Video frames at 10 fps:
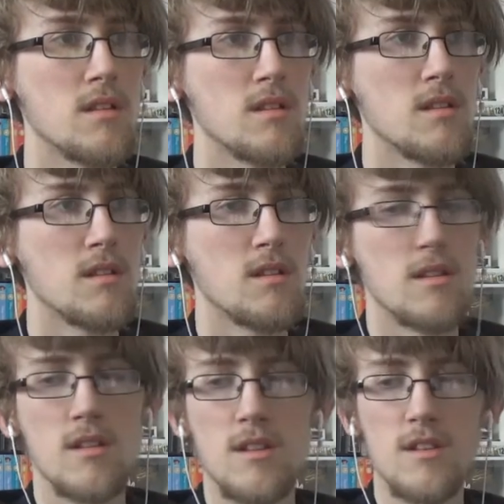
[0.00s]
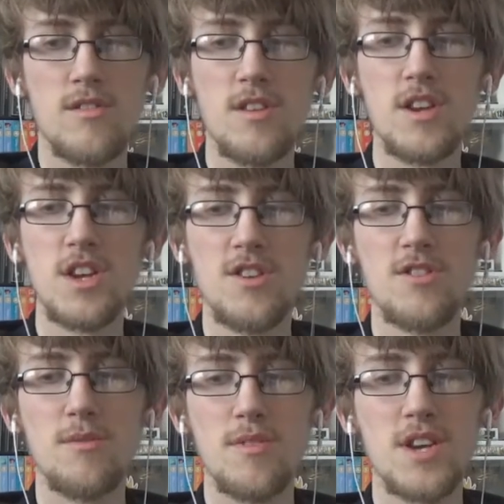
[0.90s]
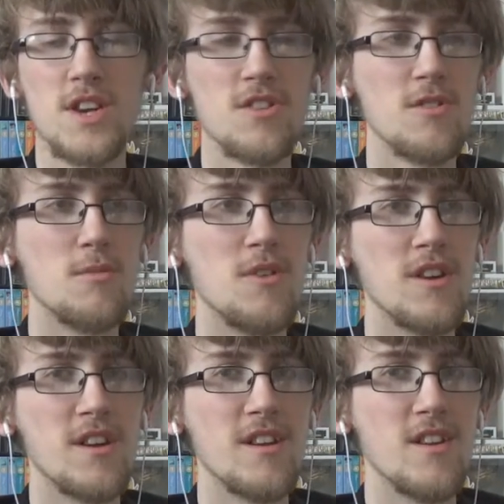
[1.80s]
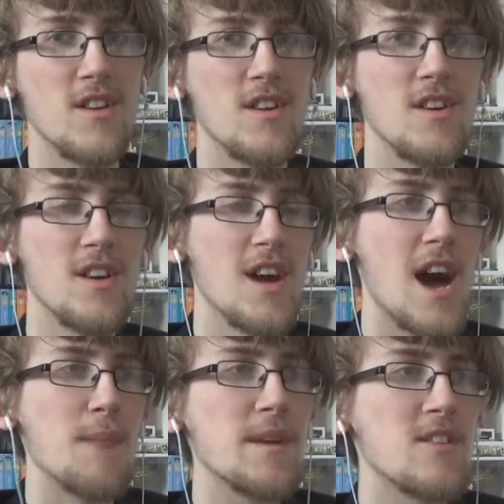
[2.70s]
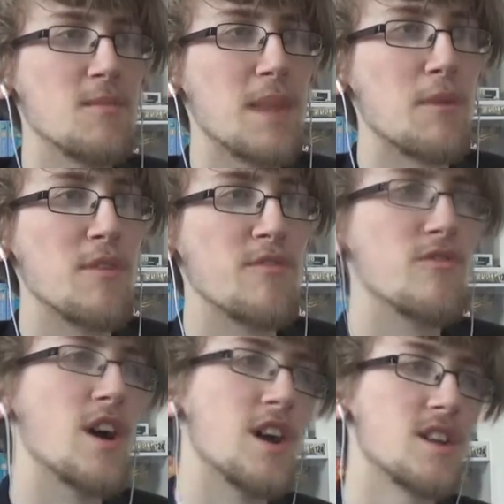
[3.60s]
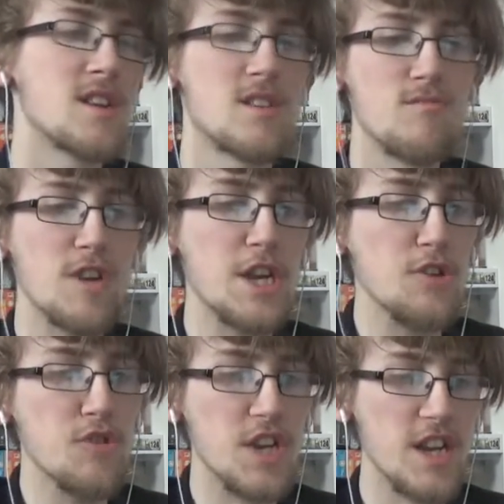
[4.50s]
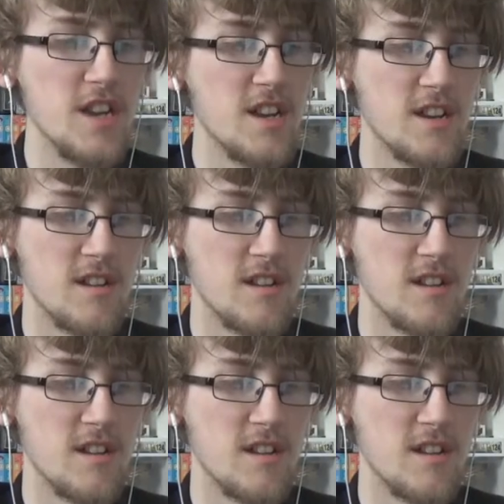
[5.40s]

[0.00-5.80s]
Huh? Okay. See, she doesn't she doesn't want Ami to be with Ryuji.